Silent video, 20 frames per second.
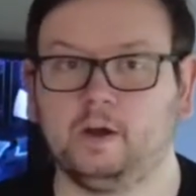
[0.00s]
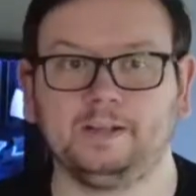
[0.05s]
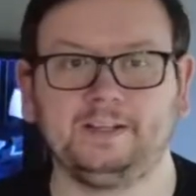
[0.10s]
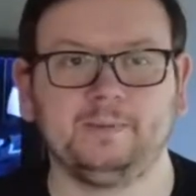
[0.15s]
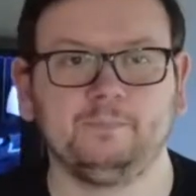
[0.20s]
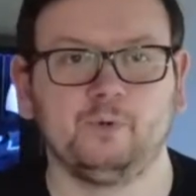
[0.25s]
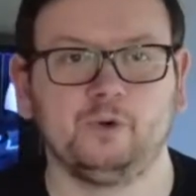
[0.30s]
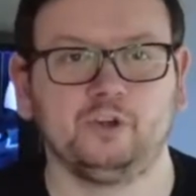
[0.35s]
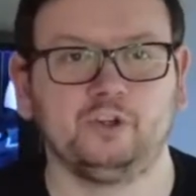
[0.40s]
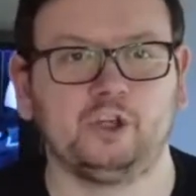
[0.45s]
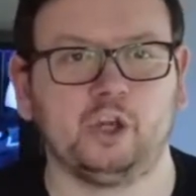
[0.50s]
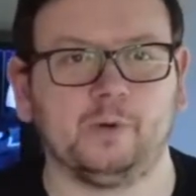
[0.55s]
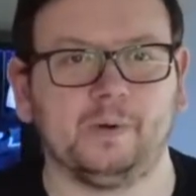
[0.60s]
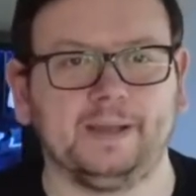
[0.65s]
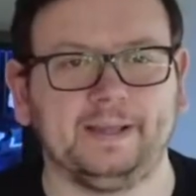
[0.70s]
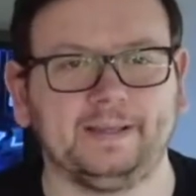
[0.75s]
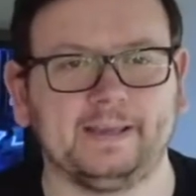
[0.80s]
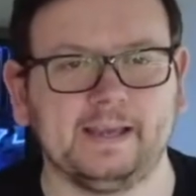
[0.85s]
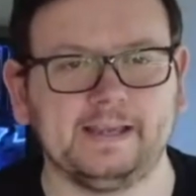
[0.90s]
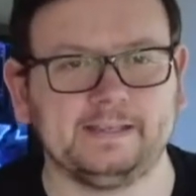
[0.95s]
I didn't want to do it
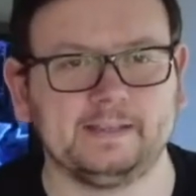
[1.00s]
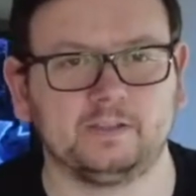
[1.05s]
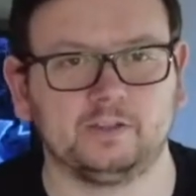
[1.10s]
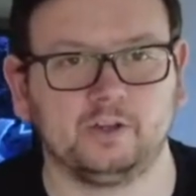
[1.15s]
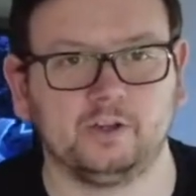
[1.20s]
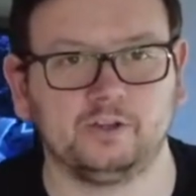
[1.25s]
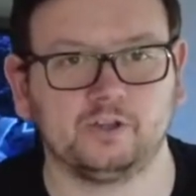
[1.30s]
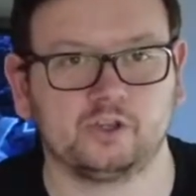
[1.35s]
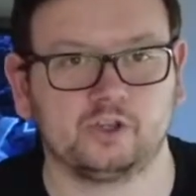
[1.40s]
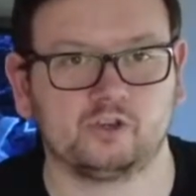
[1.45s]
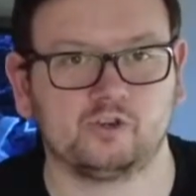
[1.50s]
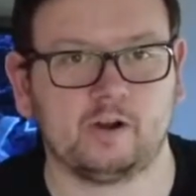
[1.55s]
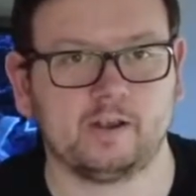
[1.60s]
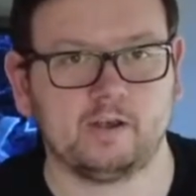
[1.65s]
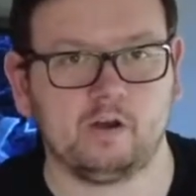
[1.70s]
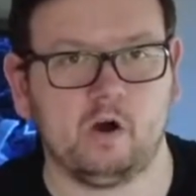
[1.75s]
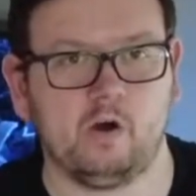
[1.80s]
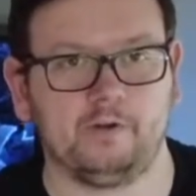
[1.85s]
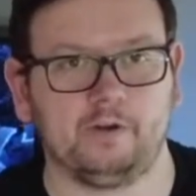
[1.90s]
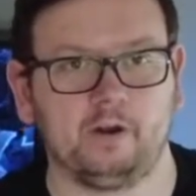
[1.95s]
in case it turns straight
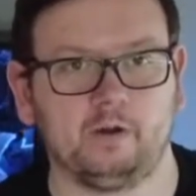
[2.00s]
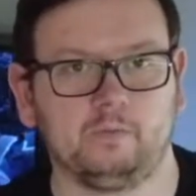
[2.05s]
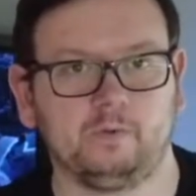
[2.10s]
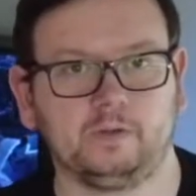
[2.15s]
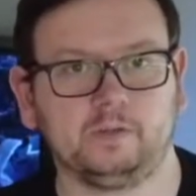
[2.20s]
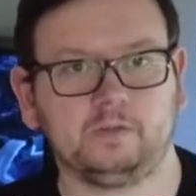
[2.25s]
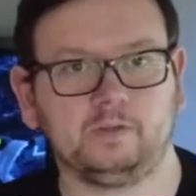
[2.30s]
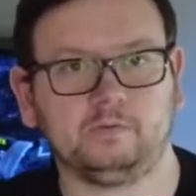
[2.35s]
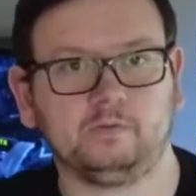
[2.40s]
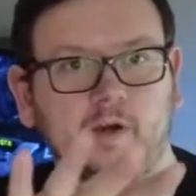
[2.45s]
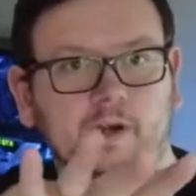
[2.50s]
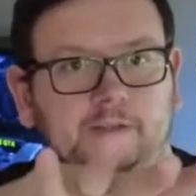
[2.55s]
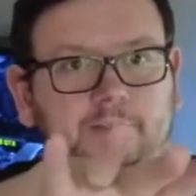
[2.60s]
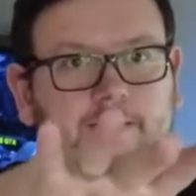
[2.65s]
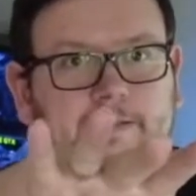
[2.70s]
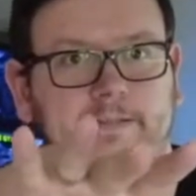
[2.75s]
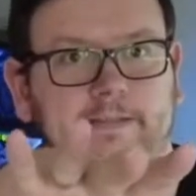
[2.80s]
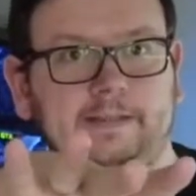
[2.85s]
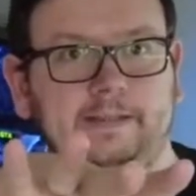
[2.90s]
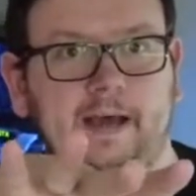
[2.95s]
on, and I wanted you guys to
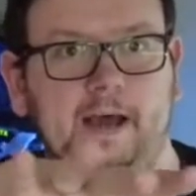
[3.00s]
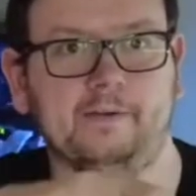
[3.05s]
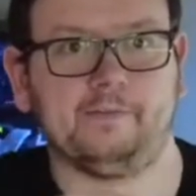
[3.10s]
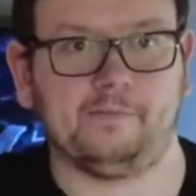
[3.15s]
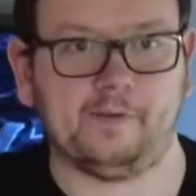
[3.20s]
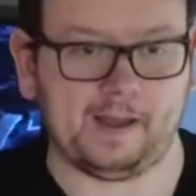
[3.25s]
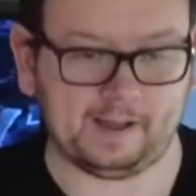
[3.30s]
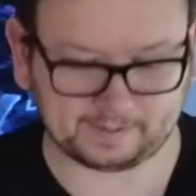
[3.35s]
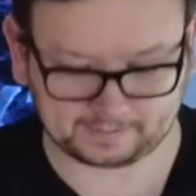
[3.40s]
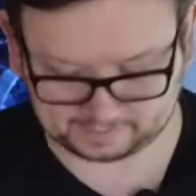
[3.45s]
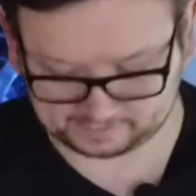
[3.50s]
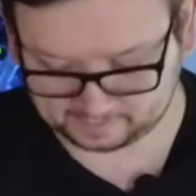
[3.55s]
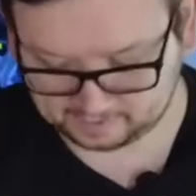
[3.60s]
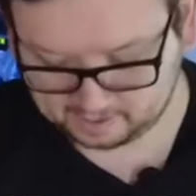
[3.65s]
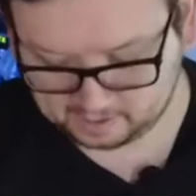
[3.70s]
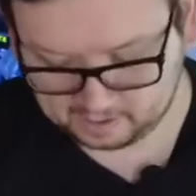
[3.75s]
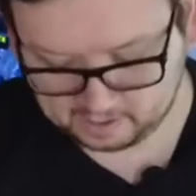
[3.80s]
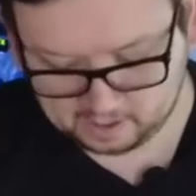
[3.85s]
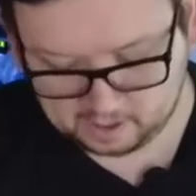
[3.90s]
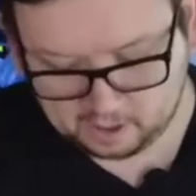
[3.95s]
see that effect
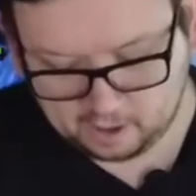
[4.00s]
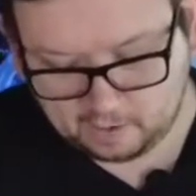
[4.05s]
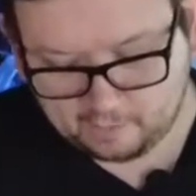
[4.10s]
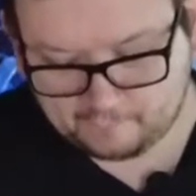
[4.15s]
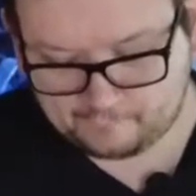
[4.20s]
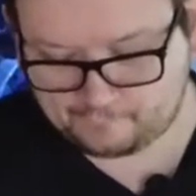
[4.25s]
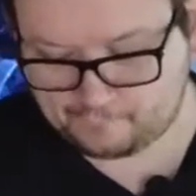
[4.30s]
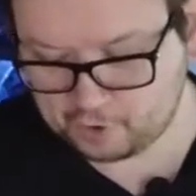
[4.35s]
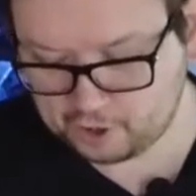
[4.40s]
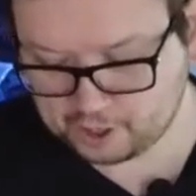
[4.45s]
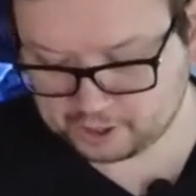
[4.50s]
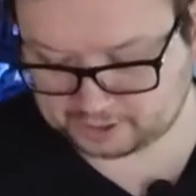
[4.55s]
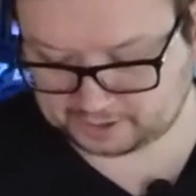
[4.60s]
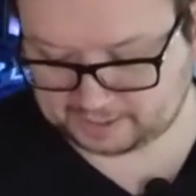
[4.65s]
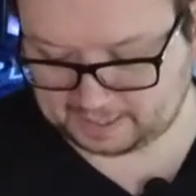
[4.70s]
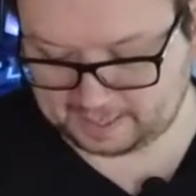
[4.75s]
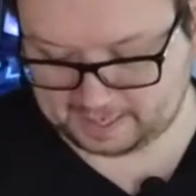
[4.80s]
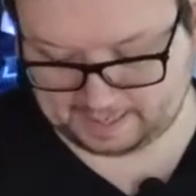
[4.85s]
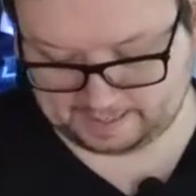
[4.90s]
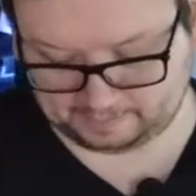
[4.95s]

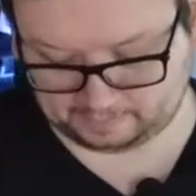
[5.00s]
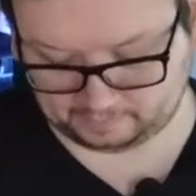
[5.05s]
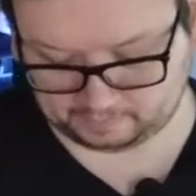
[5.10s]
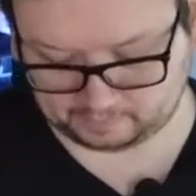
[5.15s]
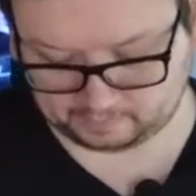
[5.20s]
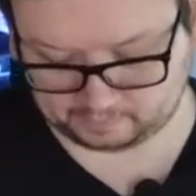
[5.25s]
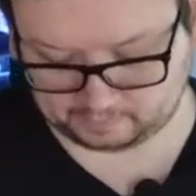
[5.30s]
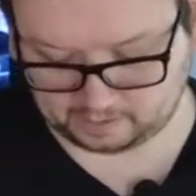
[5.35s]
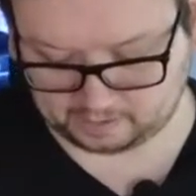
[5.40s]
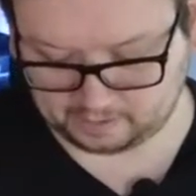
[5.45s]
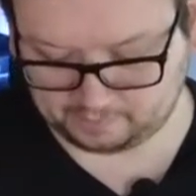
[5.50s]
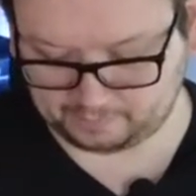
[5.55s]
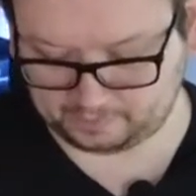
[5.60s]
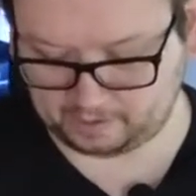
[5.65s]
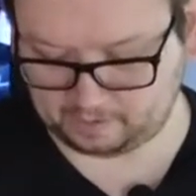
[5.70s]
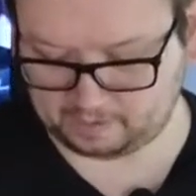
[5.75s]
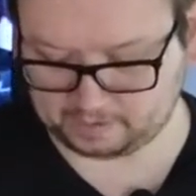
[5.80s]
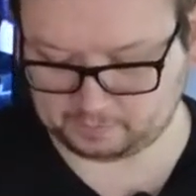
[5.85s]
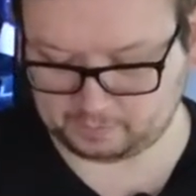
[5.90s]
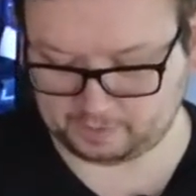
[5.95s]
firsthand. So here we go,
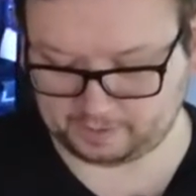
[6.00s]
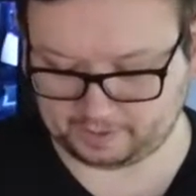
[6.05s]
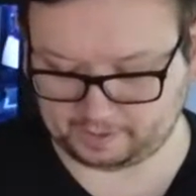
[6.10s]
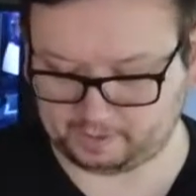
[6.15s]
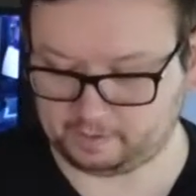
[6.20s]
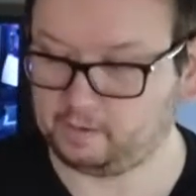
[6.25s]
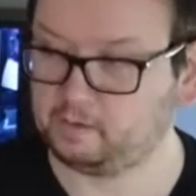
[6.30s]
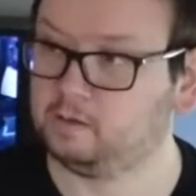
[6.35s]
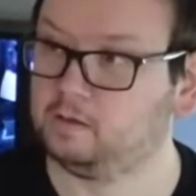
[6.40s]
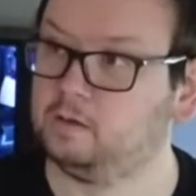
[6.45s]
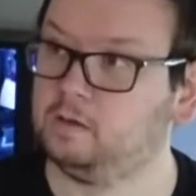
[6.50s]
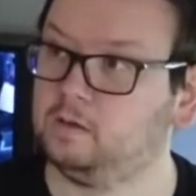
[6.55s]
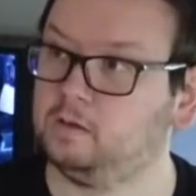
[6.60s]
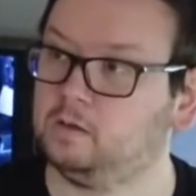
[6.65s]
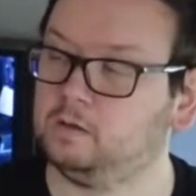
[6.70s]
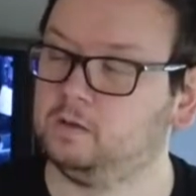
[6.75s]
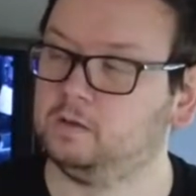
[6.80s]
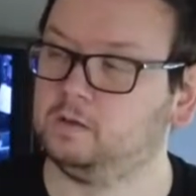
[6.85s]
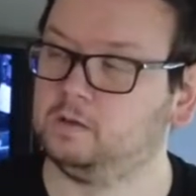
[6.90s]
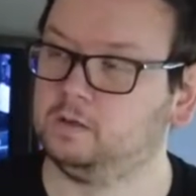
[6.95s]
let's plug it in.
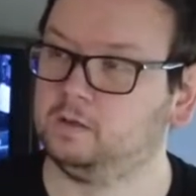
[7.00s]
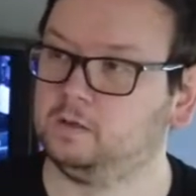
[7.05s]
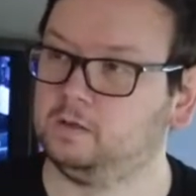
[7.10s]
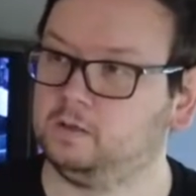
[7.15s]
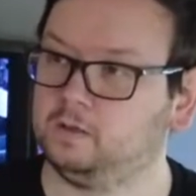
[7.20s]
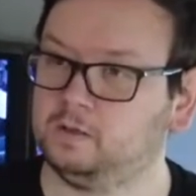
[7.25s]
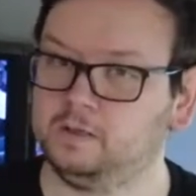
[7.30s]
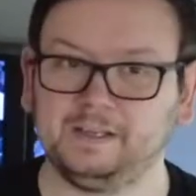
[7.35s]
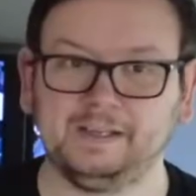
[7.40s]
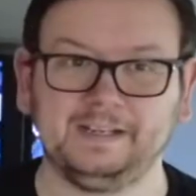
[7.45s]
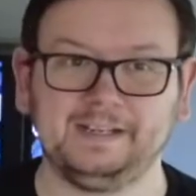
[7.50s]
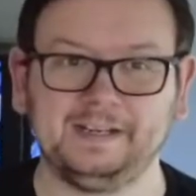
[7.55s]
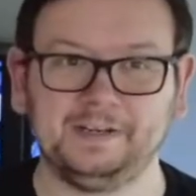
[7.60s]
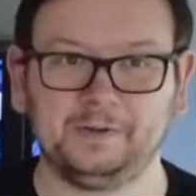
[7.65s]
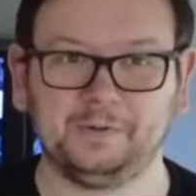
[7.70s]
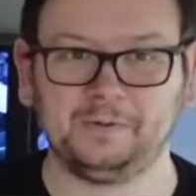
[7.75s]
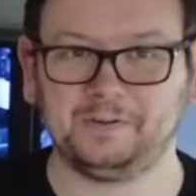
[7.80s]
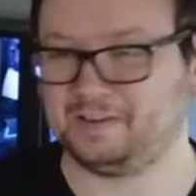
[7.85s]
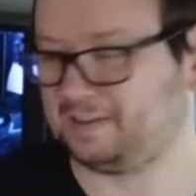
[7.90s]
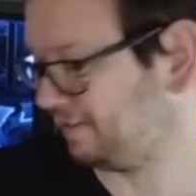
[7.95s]
It didn't
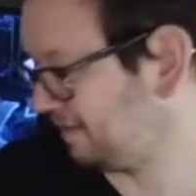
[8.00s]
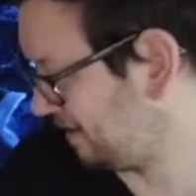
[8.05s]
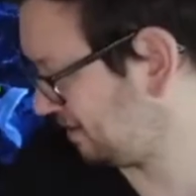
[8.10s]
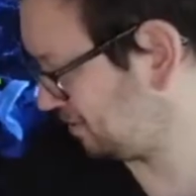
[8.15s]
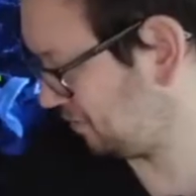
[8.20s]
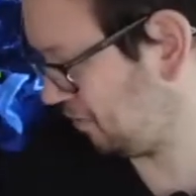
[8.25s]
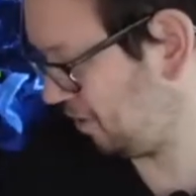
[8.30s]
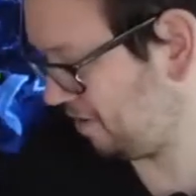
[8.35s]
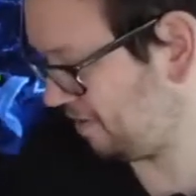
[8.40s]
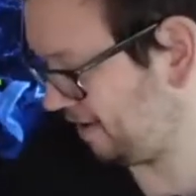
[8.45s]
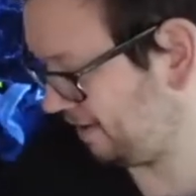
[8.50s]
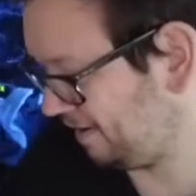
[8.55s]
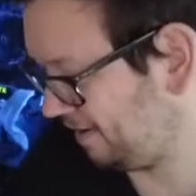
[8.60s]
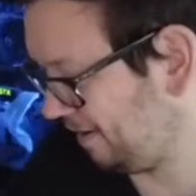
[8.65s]
do anything, that's all right then.